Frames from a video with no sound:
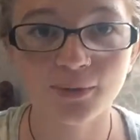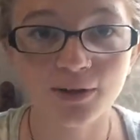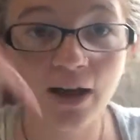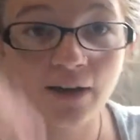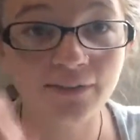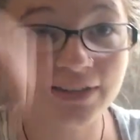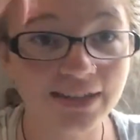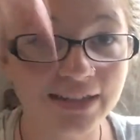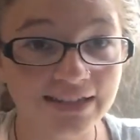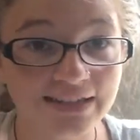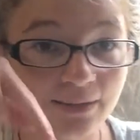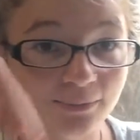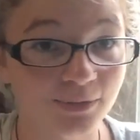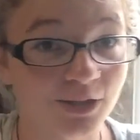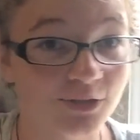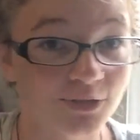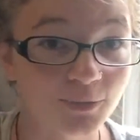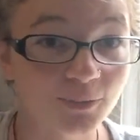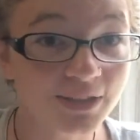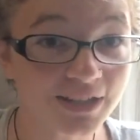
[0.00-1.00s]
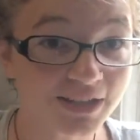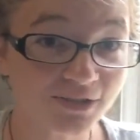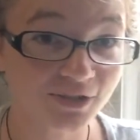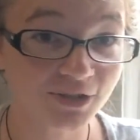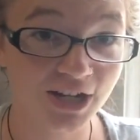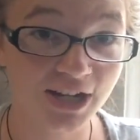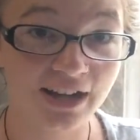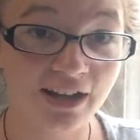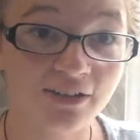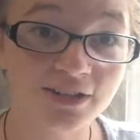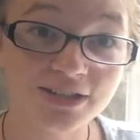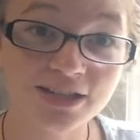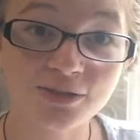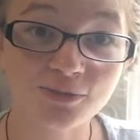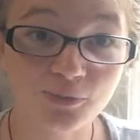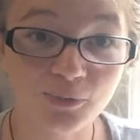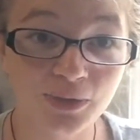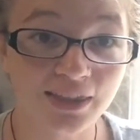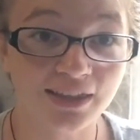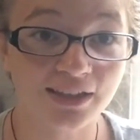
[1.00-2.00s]
but I'll have it linked down below, so please go check it out because
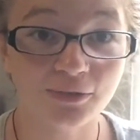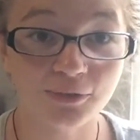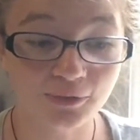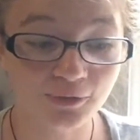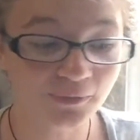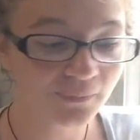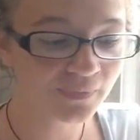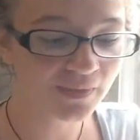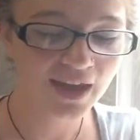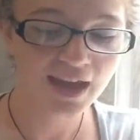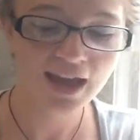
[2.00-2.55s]
it's really cool.